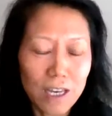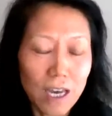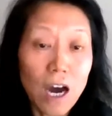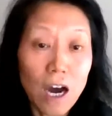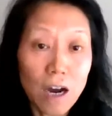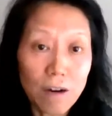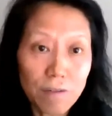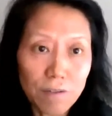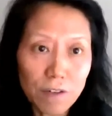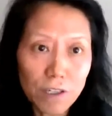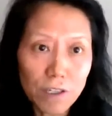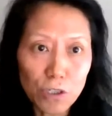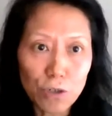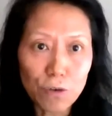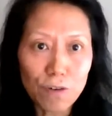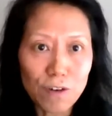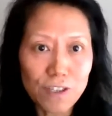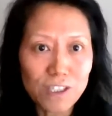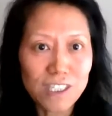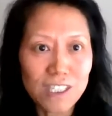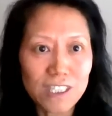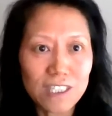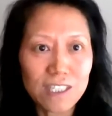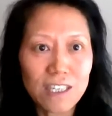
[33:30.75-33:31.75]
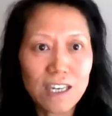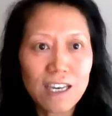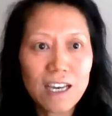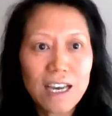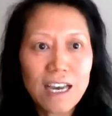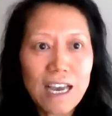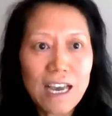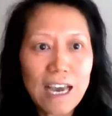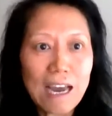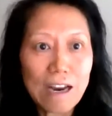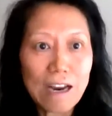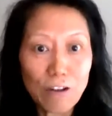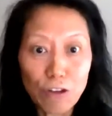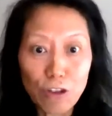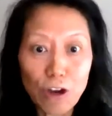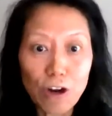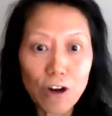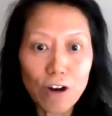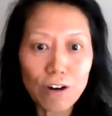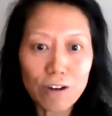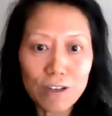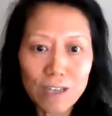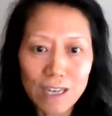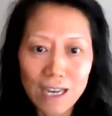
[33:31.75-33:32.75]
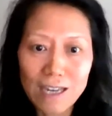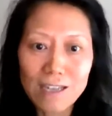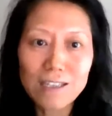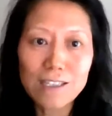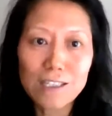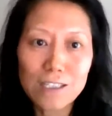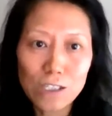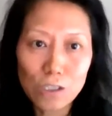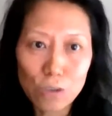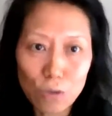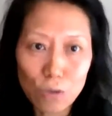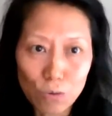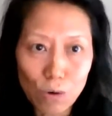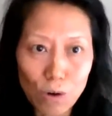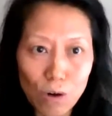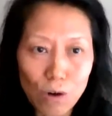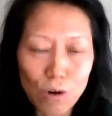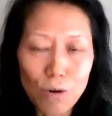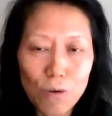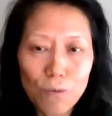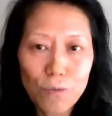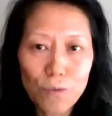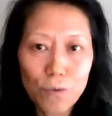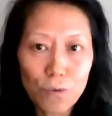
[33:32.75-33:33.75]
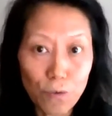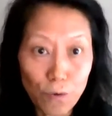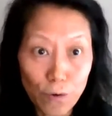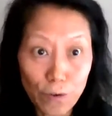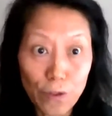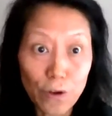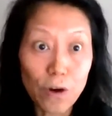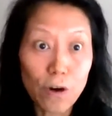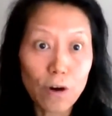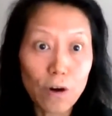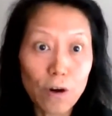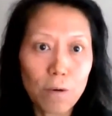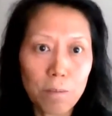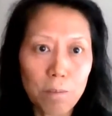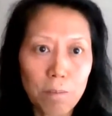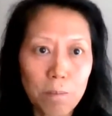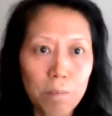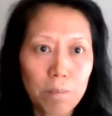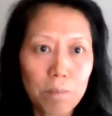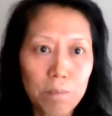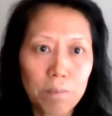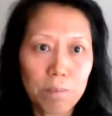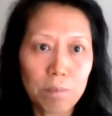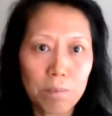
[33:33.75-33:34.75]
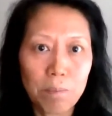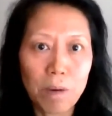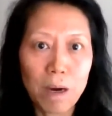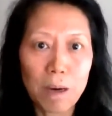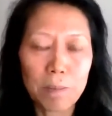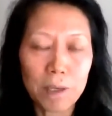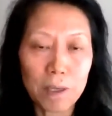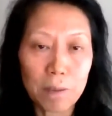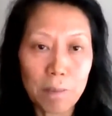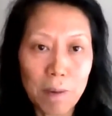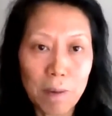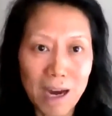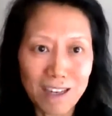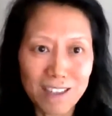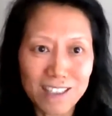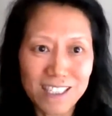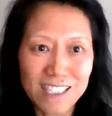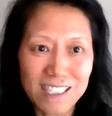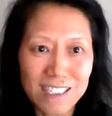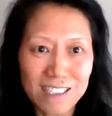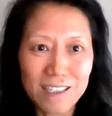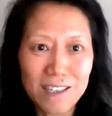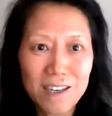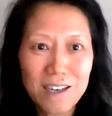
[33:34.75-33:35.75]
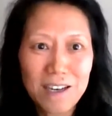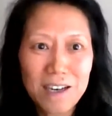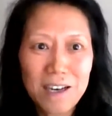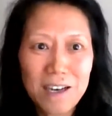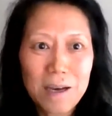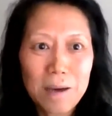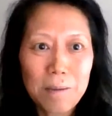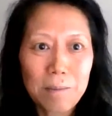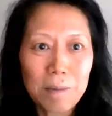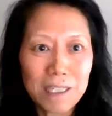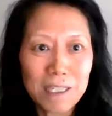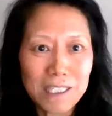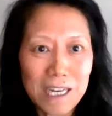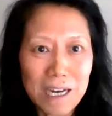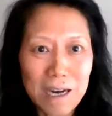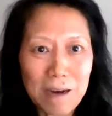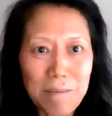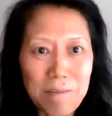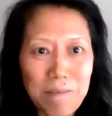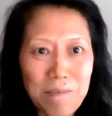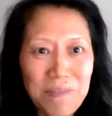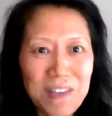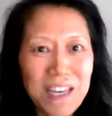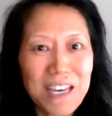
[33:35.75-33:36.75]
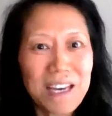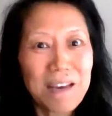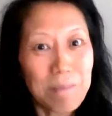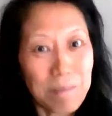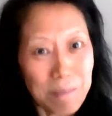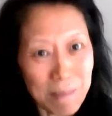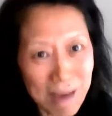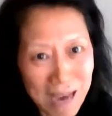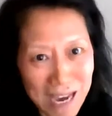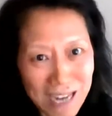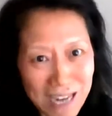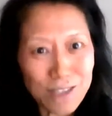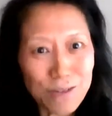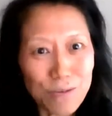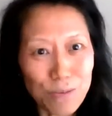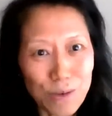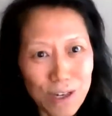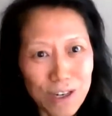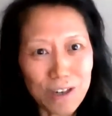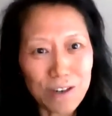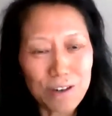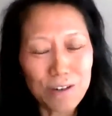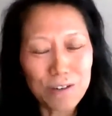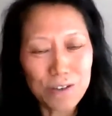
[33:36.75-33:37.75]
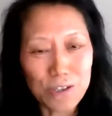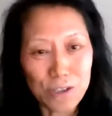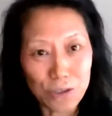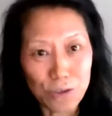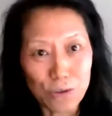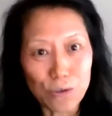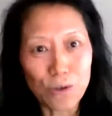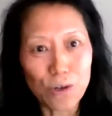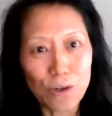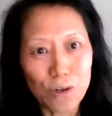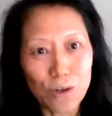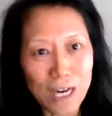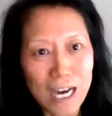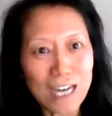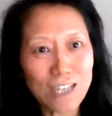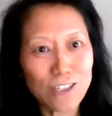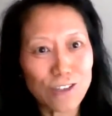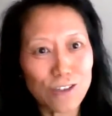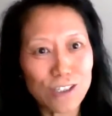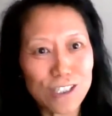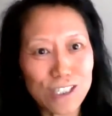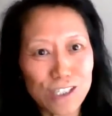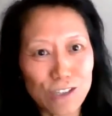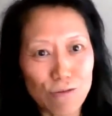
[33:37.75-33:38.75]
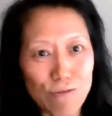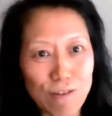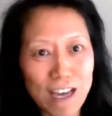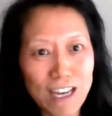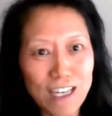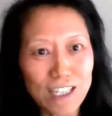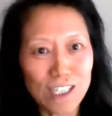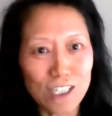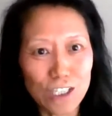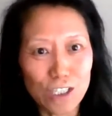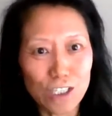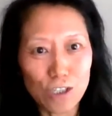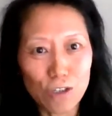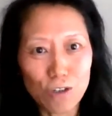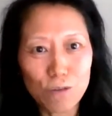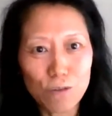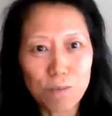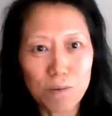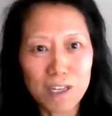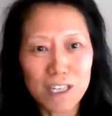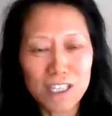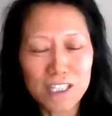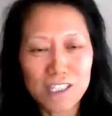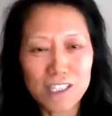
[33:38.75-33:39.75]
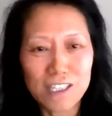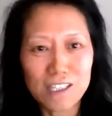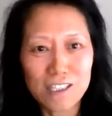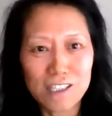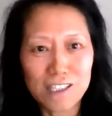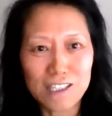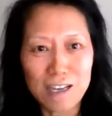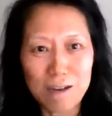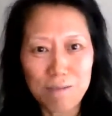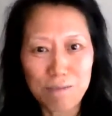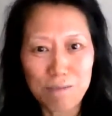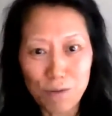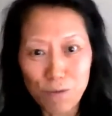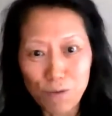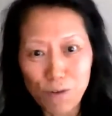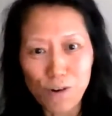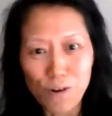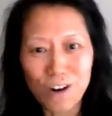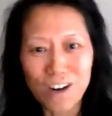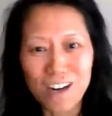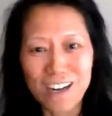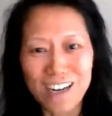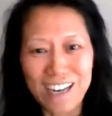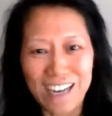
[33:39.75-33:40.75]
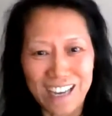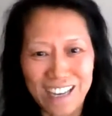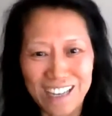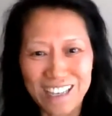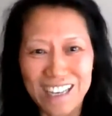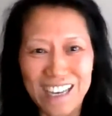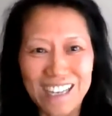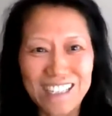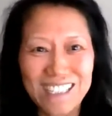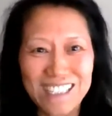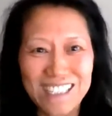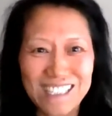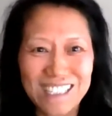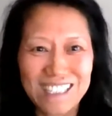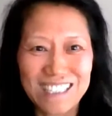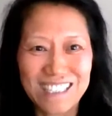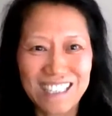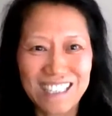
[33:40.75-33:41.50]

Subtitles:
University, and their Kennedy School for their public policy. But Maxwell School actually is ranked 2 places before Kennedy